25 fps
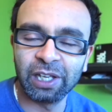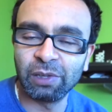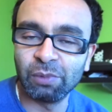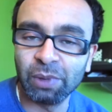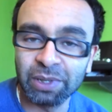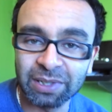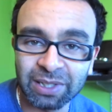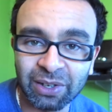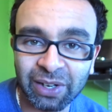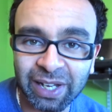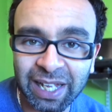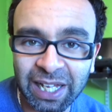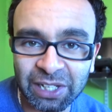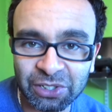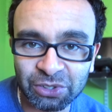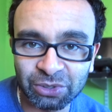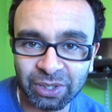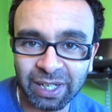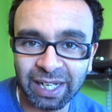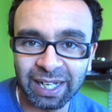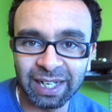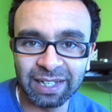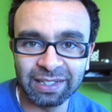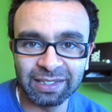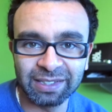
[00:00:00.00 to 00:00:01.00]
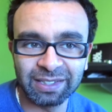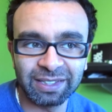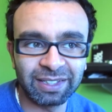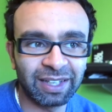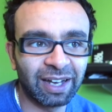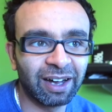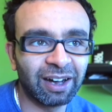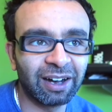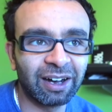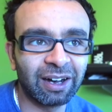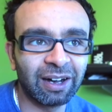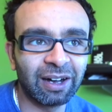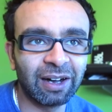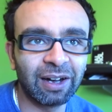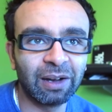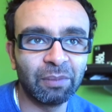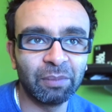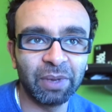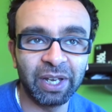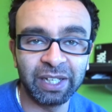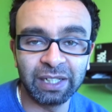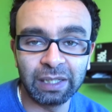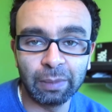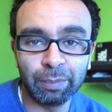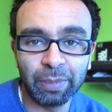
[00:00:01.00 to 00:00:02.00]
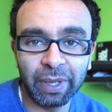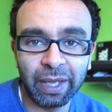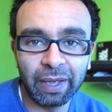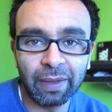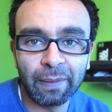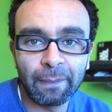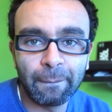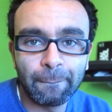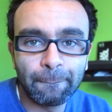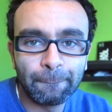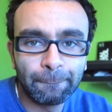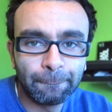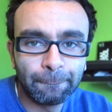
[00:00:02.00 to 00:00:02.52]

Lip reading: Anyways, I'll catch you guys in a bit.